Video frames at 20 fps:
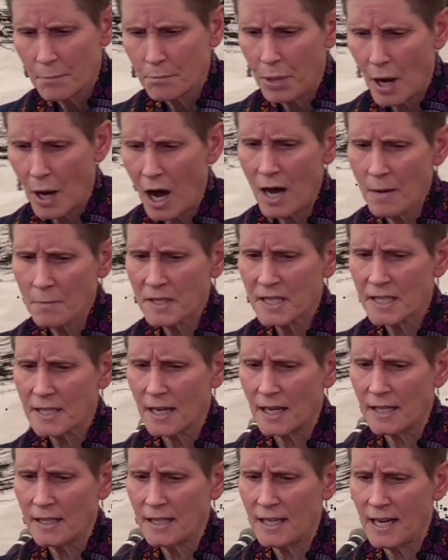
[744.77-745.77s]
Palm
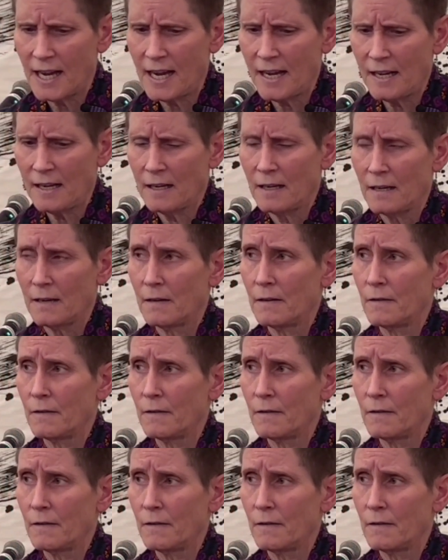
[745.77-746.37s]
Sunday